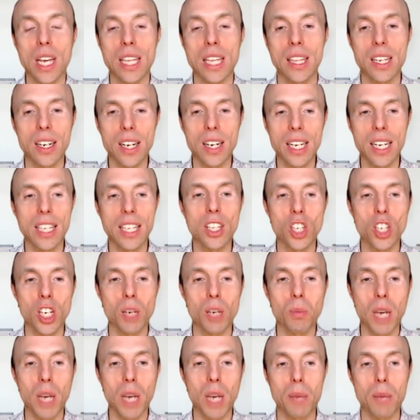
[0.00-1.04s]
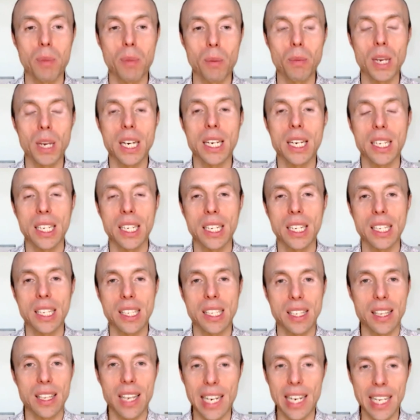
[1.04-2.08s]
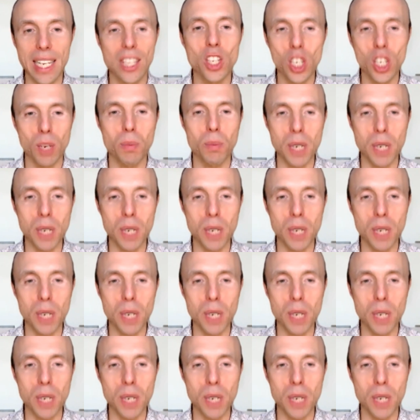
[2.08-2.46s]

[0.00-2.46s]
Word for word: their leadership capabilities and their leadership mm.